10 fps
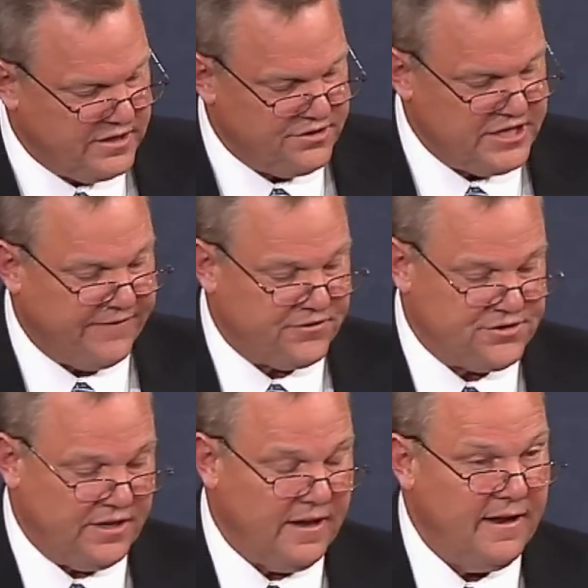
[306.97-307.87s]
and
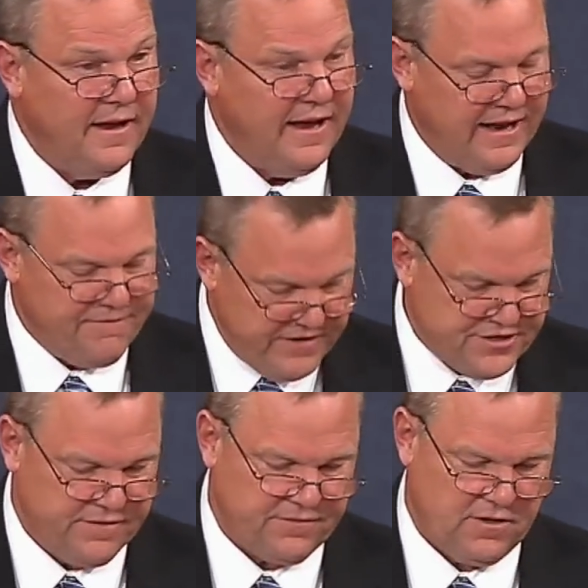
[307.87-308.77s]
Jefferson had a
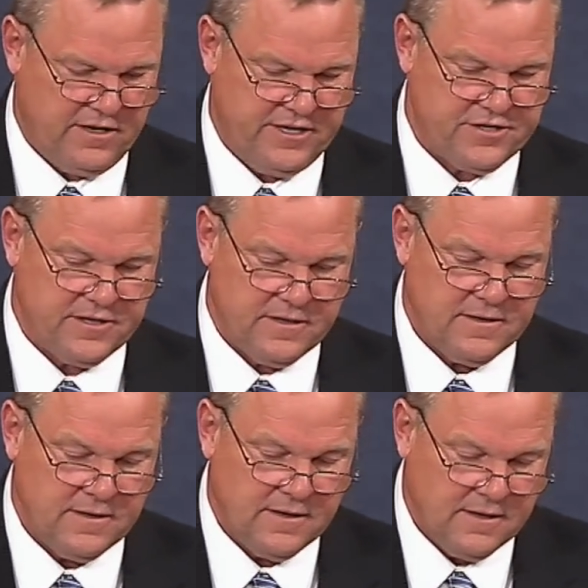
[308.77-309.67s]
vision for our nation.
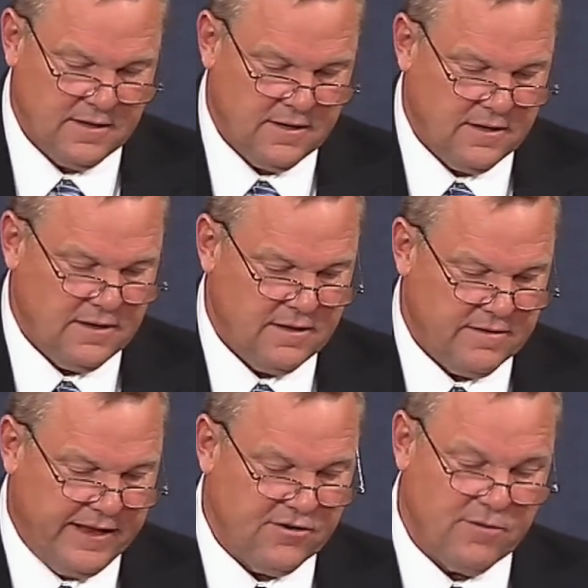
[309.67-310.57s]

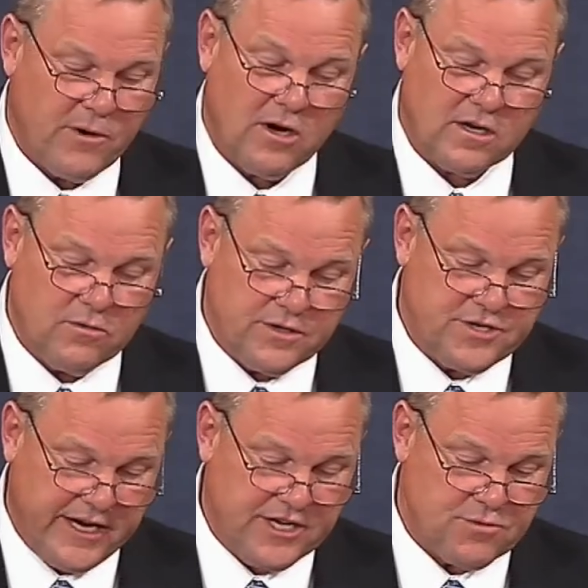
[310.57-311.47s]
They knew America would
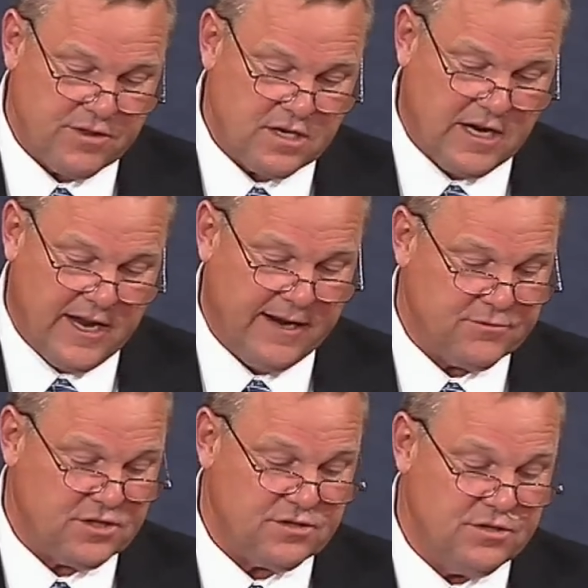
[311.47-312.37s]
change with the
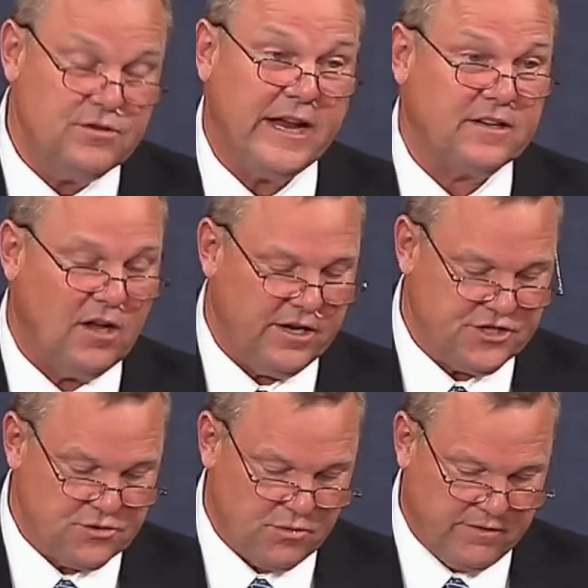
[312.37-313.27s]
times as new
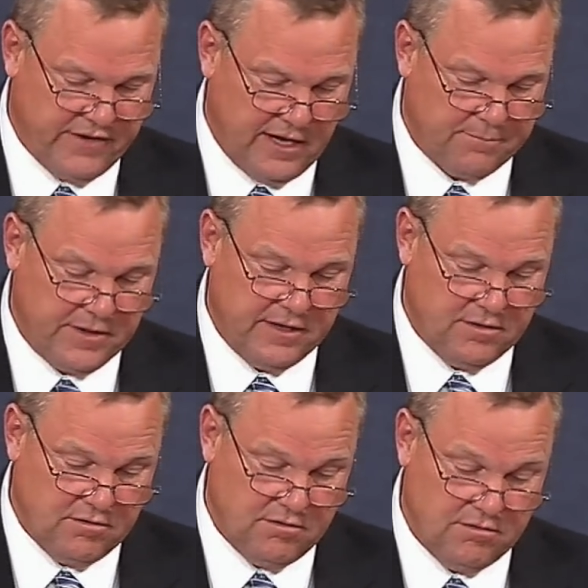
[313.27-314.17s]
technologies were developed
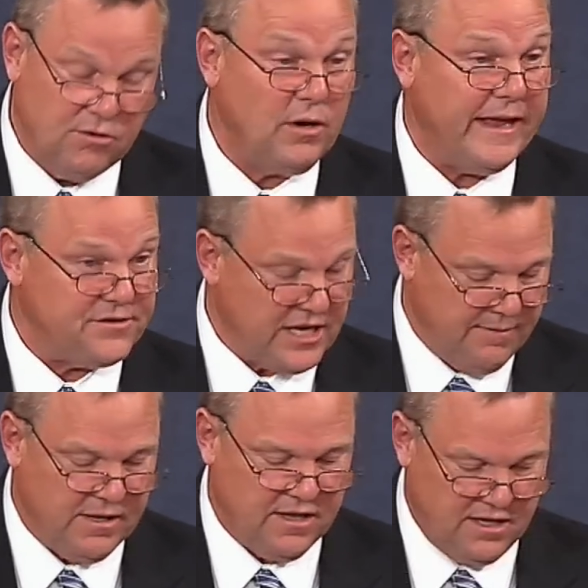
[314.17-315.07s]
and new lands
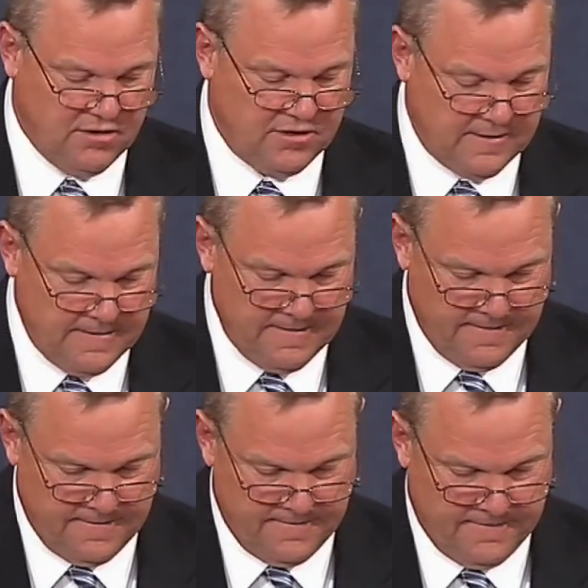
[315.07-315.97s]
came into the Union.
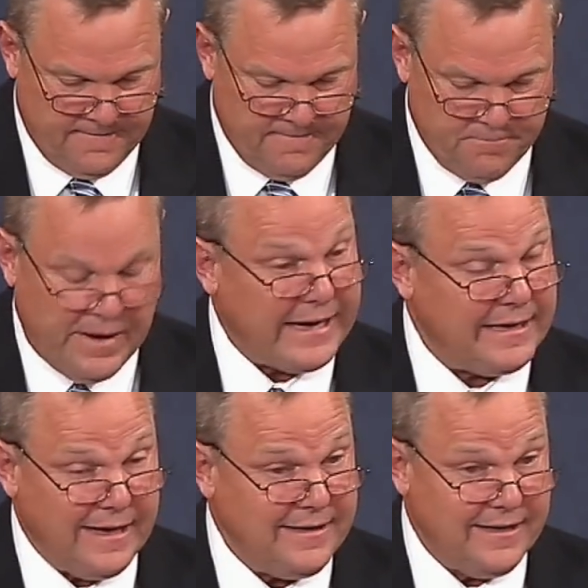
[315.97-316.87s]
Back
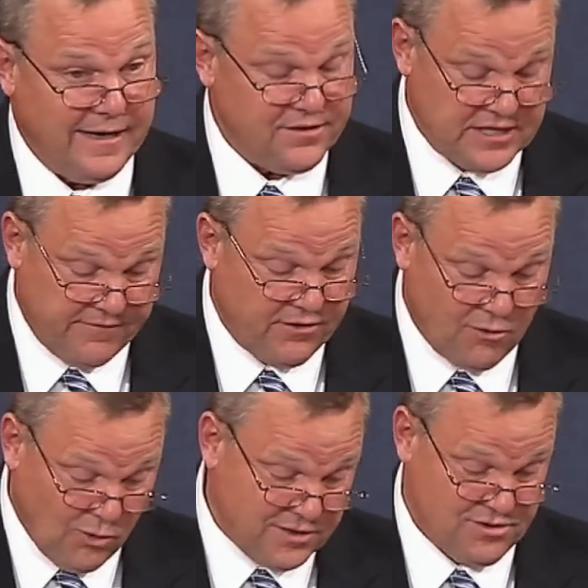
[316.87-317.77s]
in 1987,
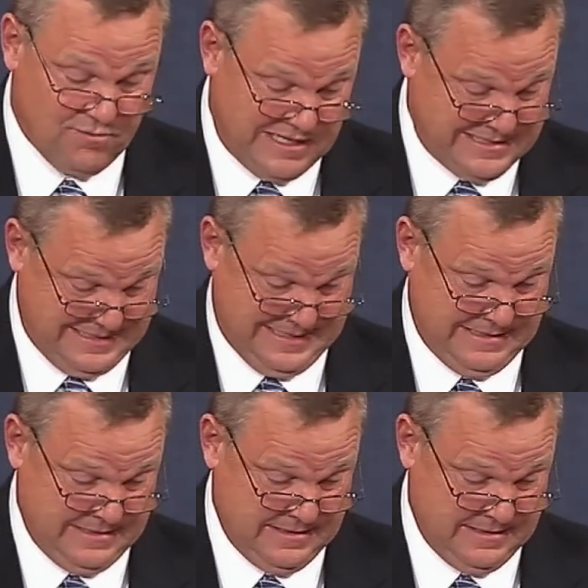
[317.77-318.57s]
there was no Montana.